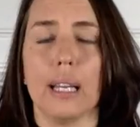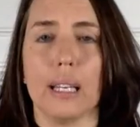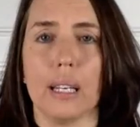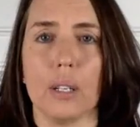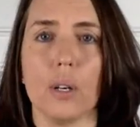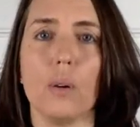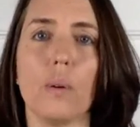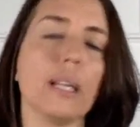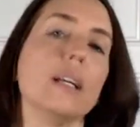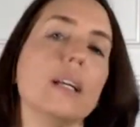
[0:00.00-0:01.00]
getting
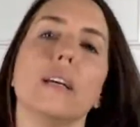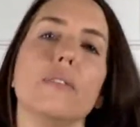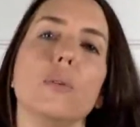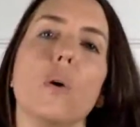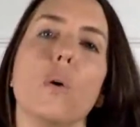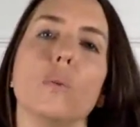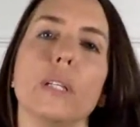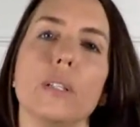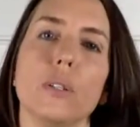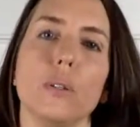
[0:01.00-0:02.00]
going if you
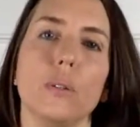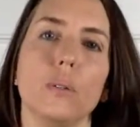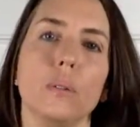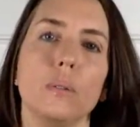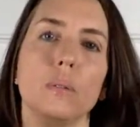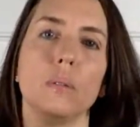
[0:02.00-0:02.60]
only do